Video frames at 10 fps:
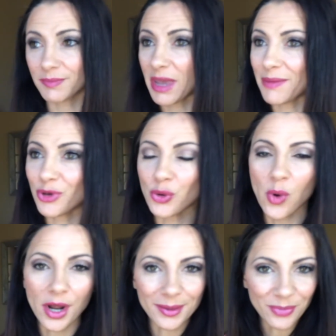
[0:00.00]
Maybe you
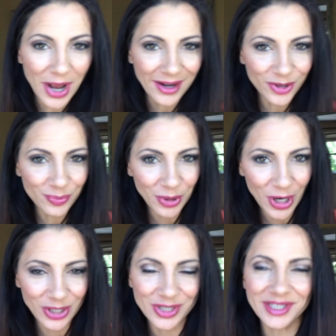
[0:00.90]
want a brand new
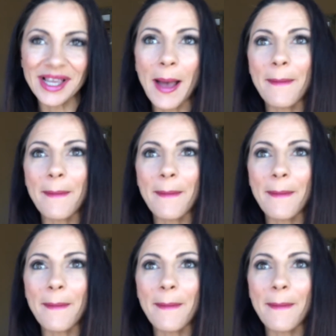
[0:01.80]
purse.